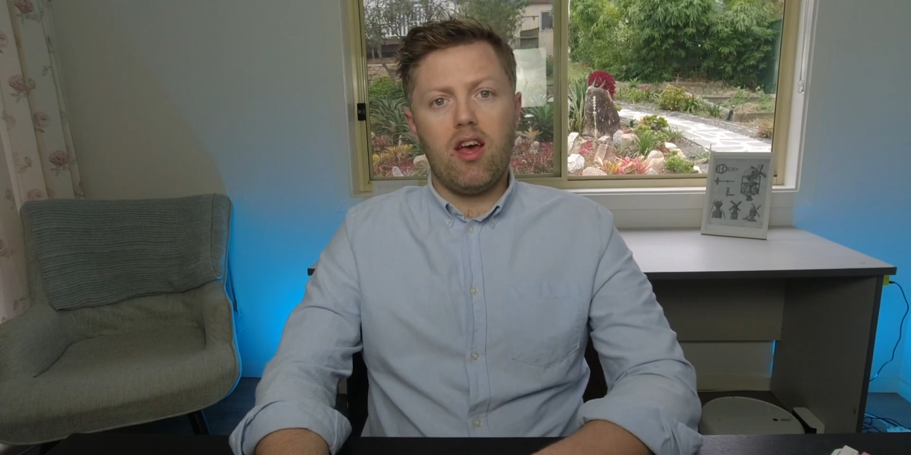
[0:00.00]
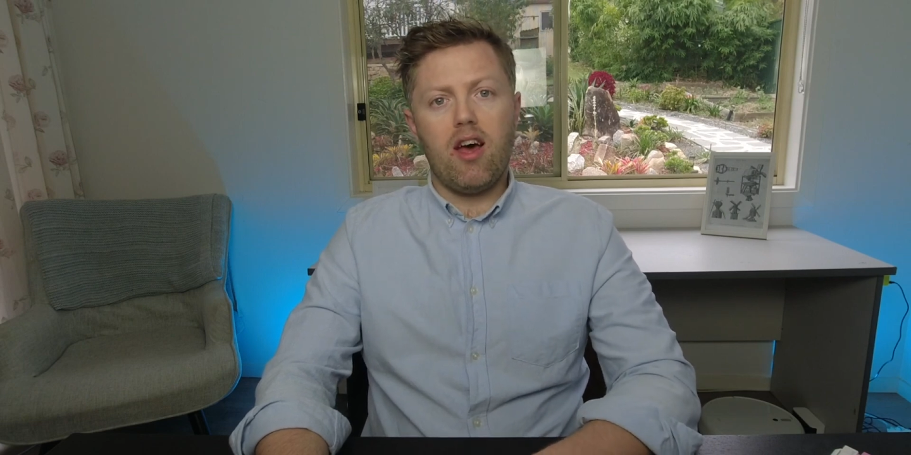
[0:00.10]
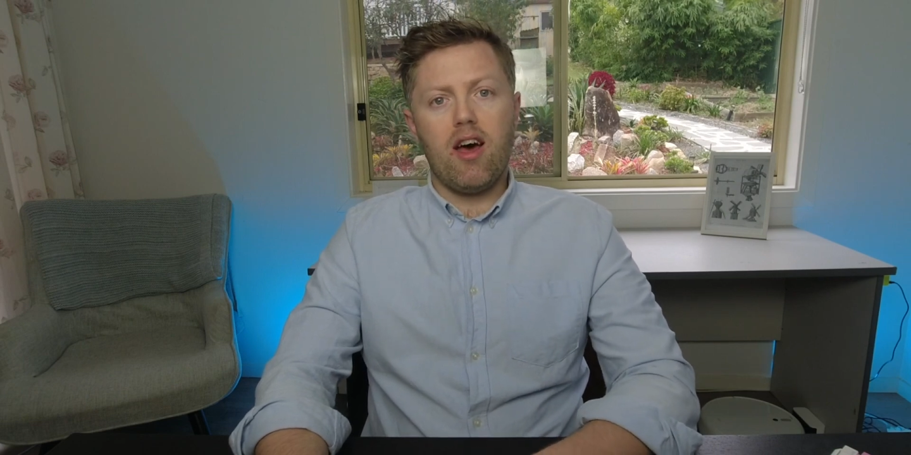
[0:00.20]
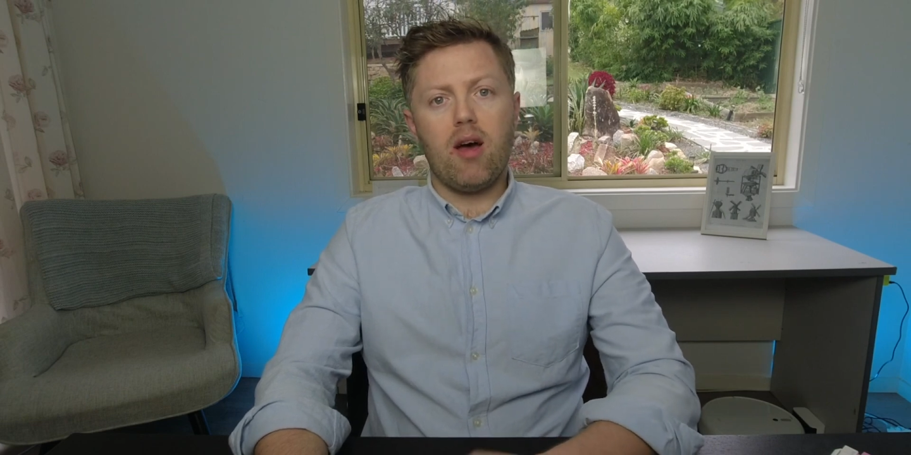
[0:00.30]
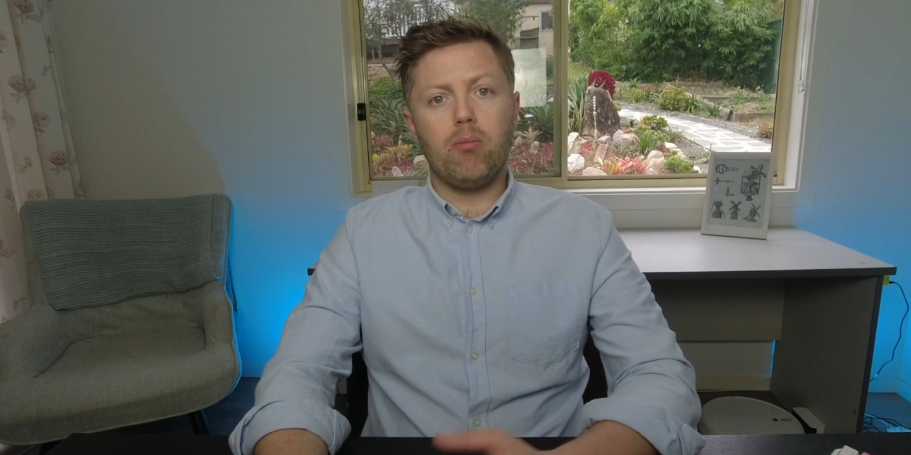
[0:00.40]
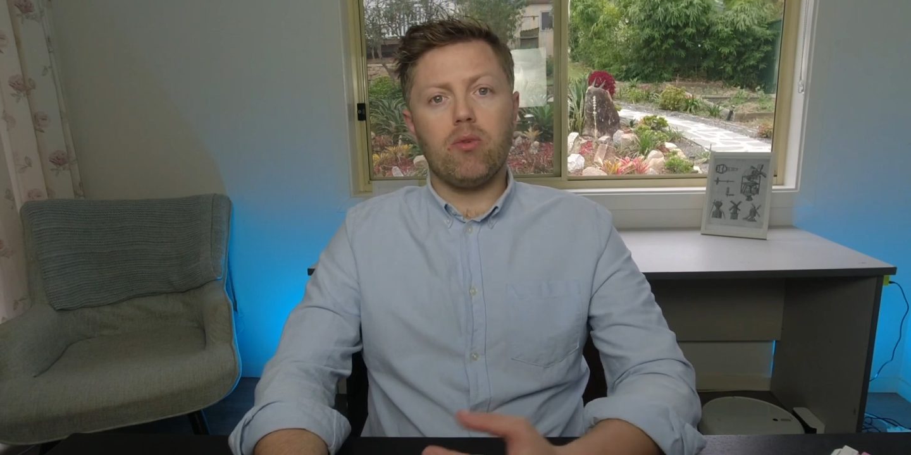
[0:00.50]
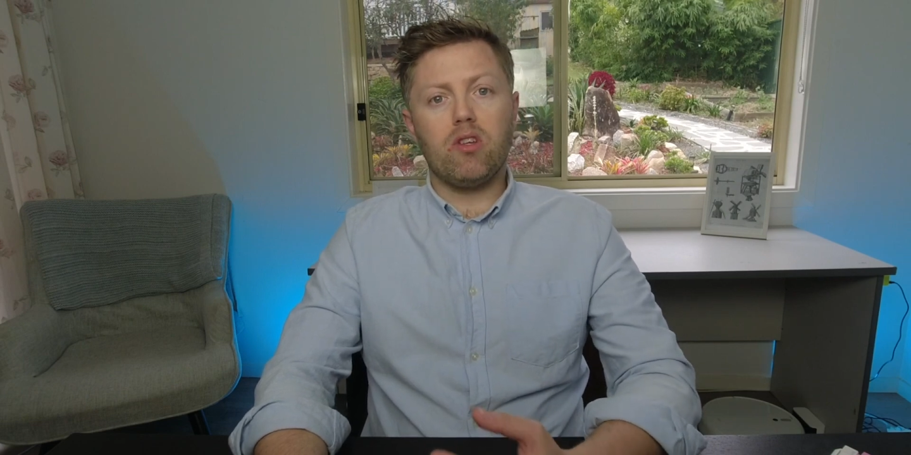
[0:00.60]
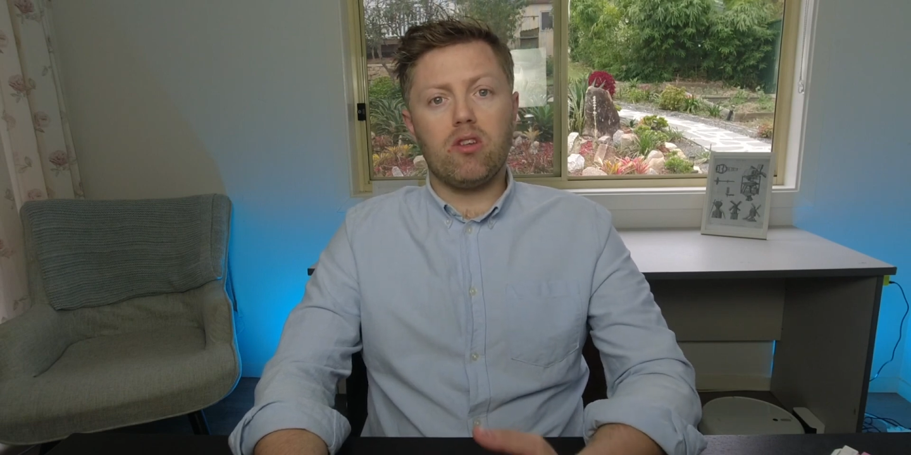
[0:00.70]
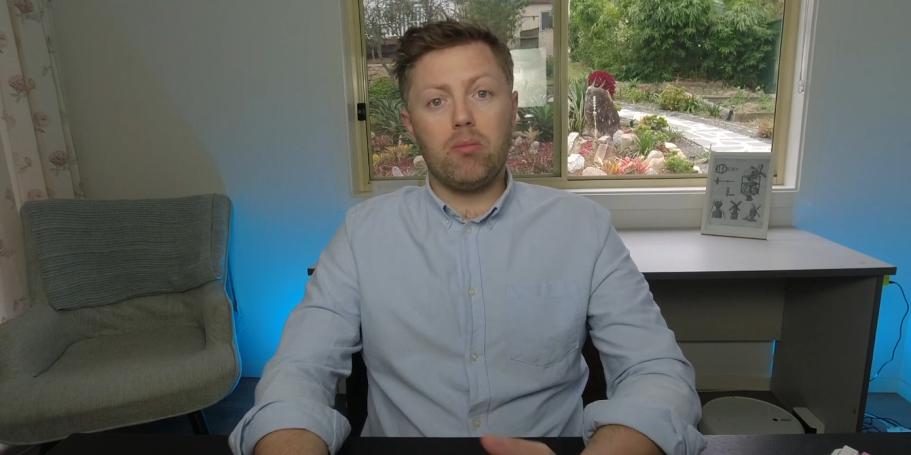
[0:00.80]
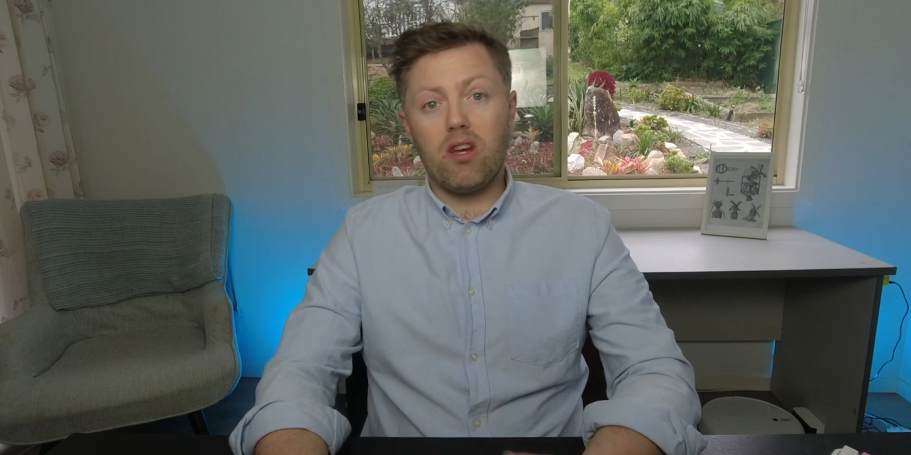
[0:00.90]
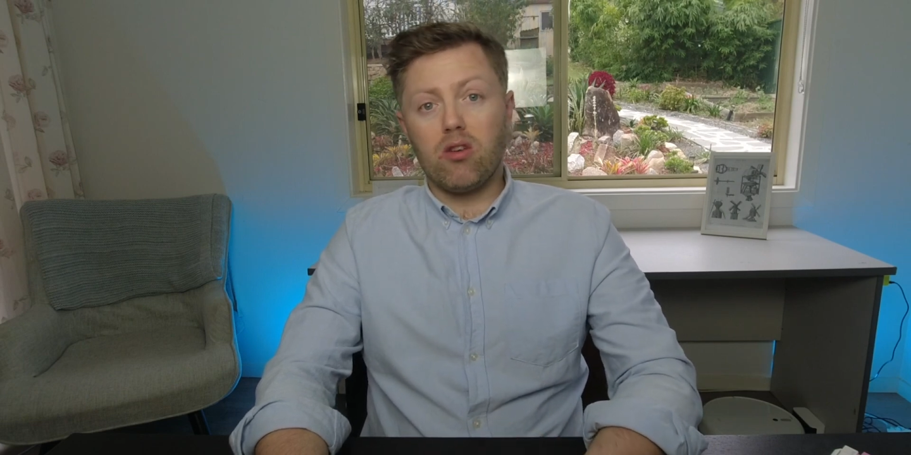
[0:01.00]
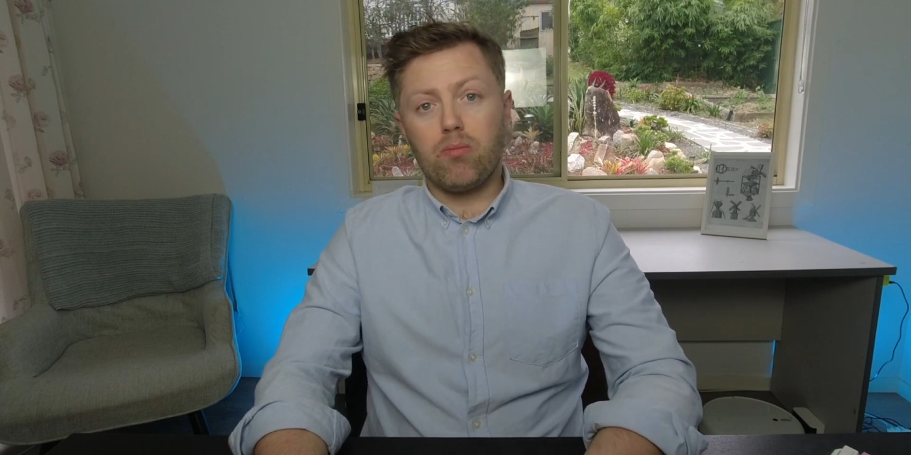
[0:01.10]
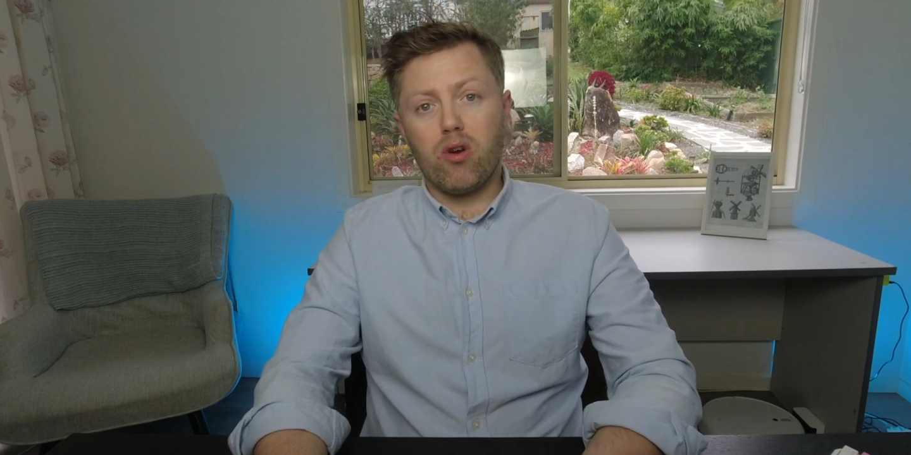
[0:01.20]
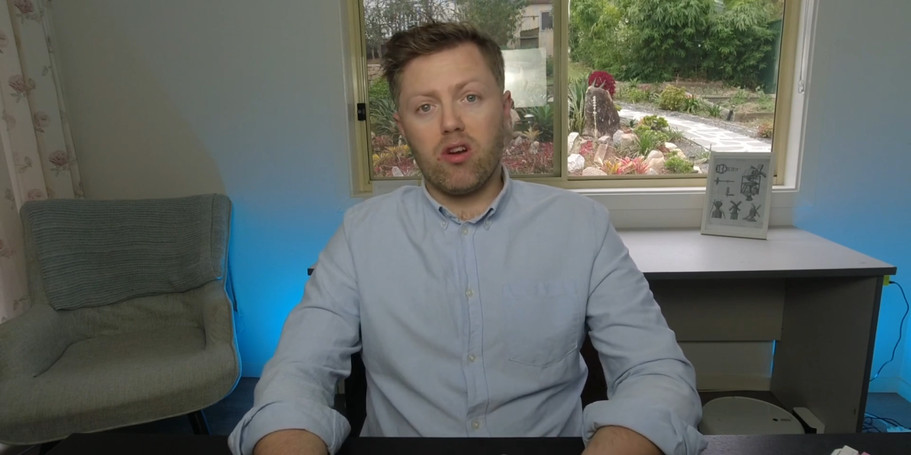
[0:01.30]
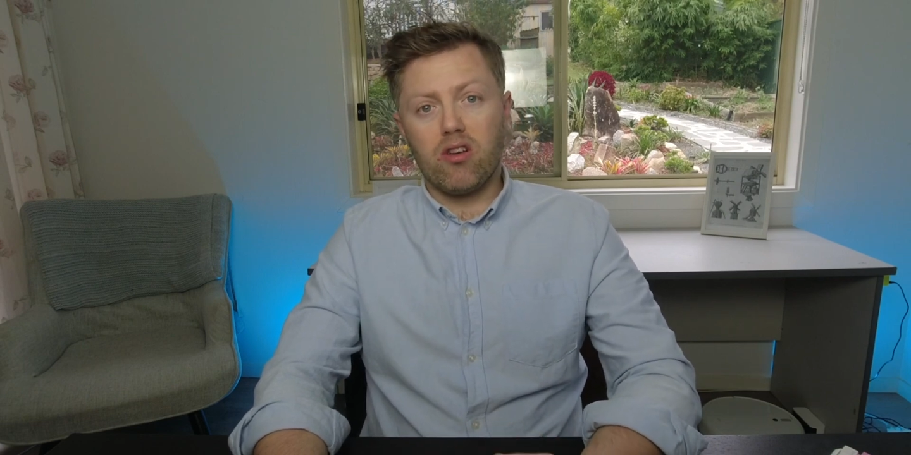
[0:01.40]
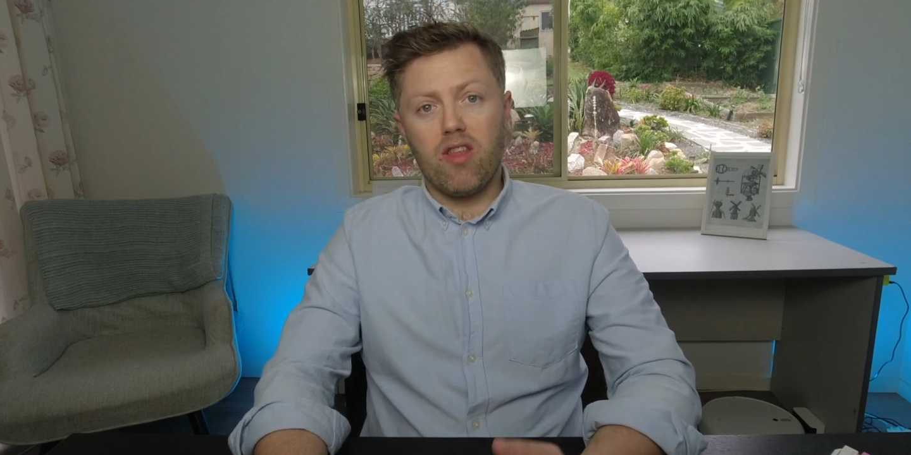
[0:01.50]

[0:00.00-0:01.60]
To be a good product